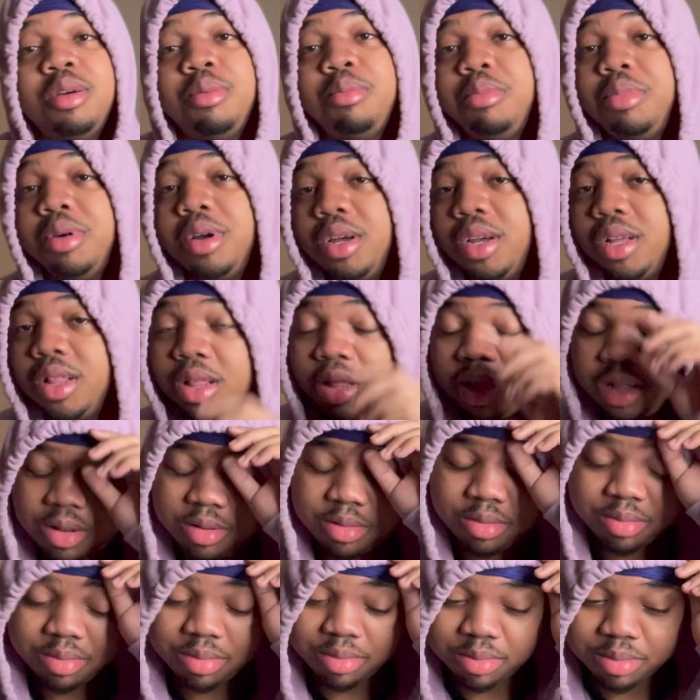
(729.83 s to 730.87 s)
But
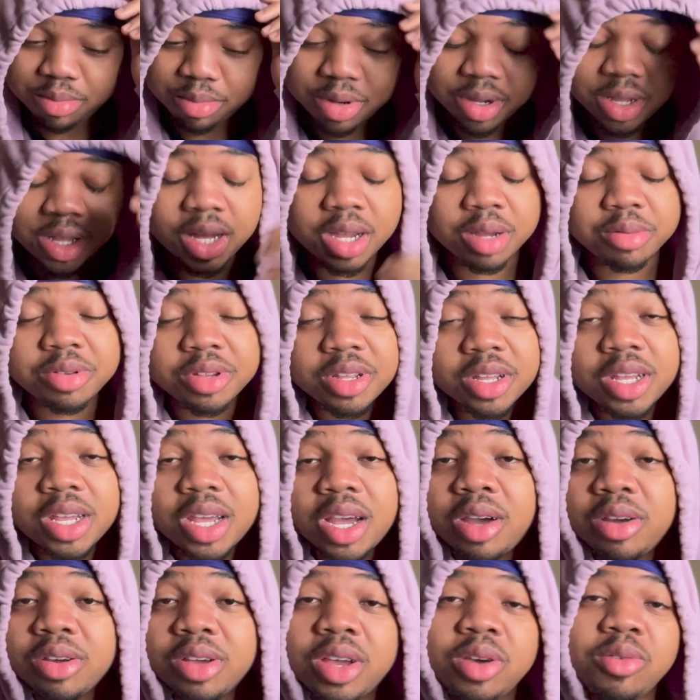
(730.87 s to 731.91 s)
yeah, I'm saying,
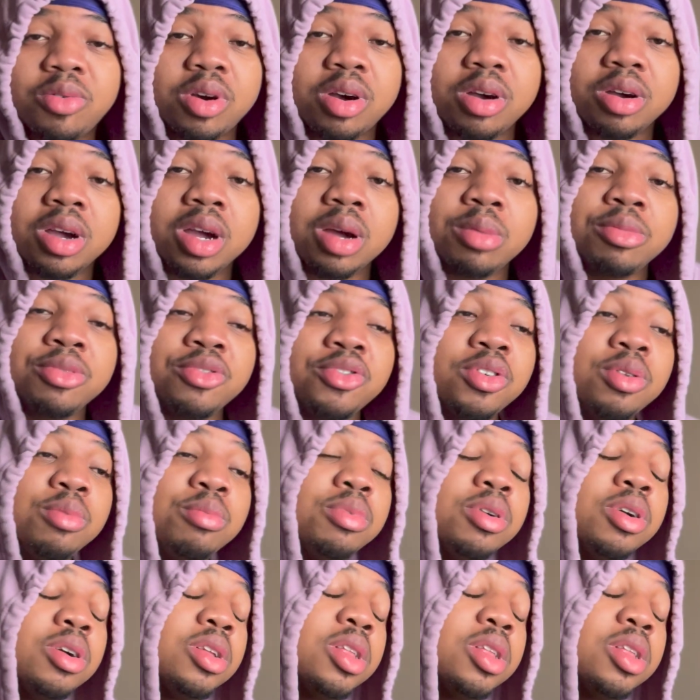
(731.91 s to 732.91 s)
y'all get where I'm coming from, bro.